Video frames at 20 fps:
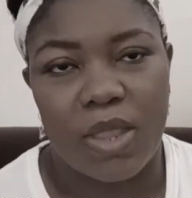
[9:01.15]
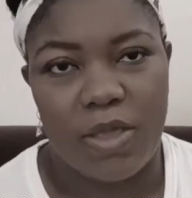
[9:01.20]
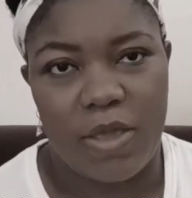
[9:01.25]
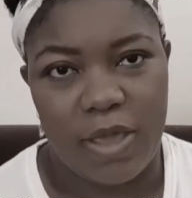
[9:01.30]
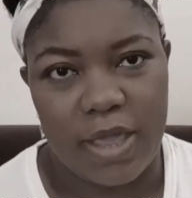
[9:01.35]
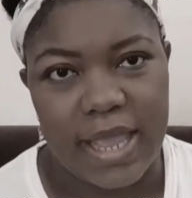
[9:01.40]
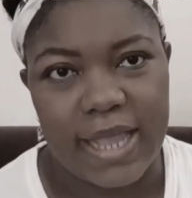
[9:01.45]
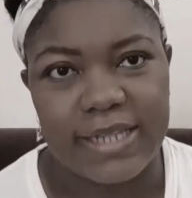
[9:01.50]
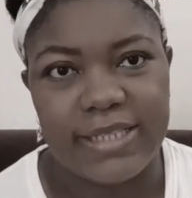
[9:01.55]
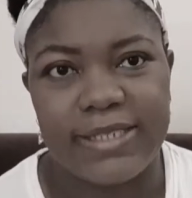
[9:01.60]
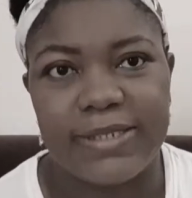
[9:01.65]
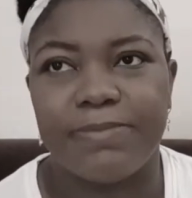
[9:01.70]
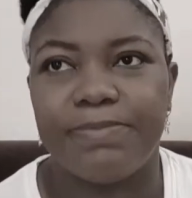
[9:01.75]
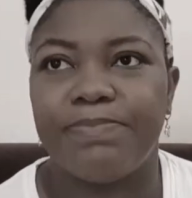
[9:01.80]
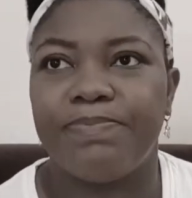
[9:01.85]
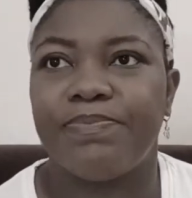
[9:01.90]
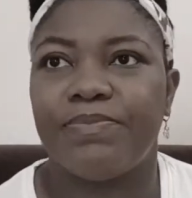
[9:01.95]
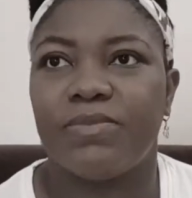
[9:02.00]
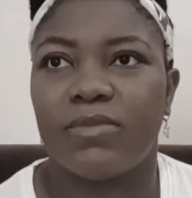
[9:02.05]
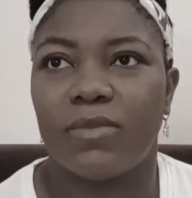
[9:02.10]
You get?
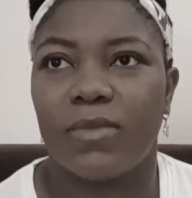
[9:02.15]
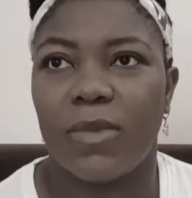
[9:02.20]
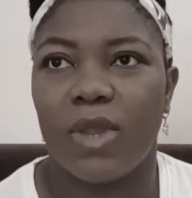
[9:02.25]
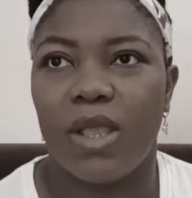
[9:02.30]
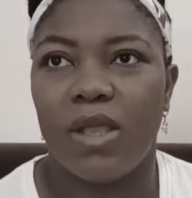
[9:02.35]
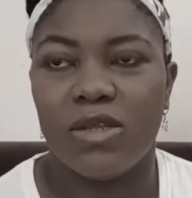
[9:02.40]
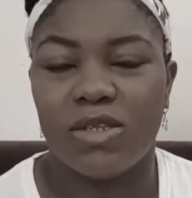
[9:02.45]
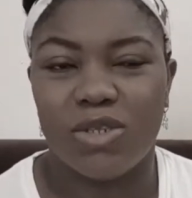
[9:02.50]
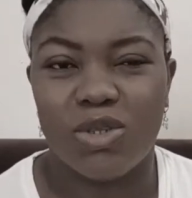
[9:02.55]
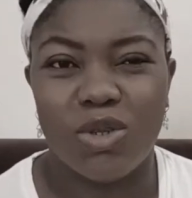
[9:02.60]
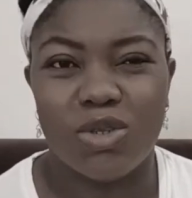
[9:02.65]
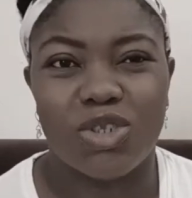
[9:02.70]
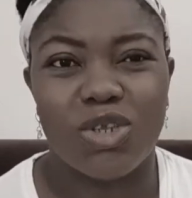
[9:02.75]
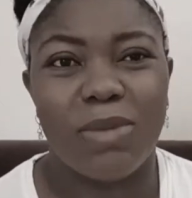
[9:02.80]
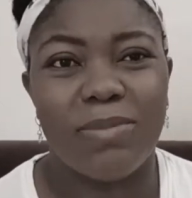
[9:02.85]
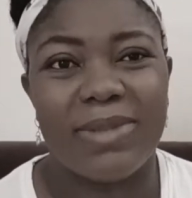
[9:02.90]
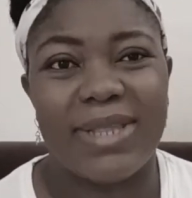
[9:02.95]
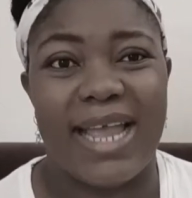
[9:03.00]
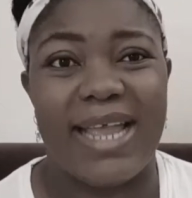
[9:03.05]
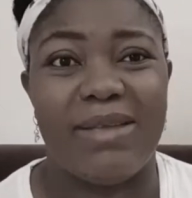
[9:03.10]
So
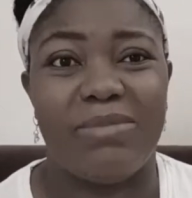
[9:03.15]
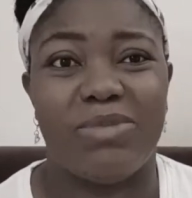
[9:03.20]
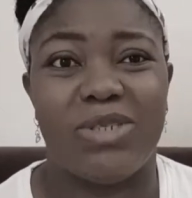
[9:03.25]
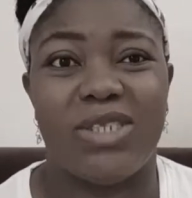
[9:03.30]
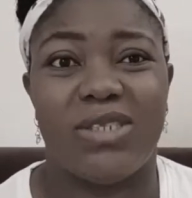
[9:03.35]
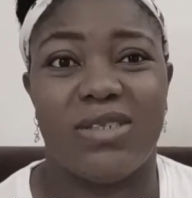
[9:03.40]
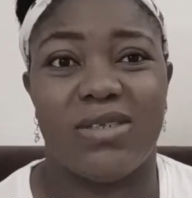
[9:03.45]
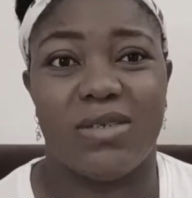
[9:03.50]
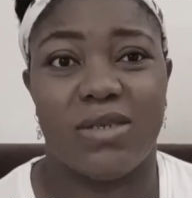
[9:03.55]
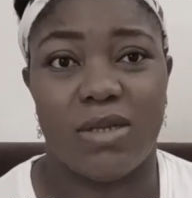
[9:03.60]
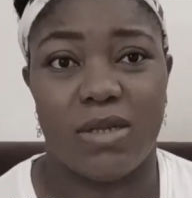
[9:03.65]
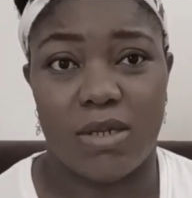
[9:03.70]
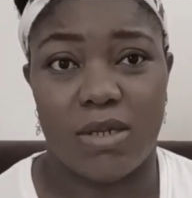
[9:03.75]
sometimes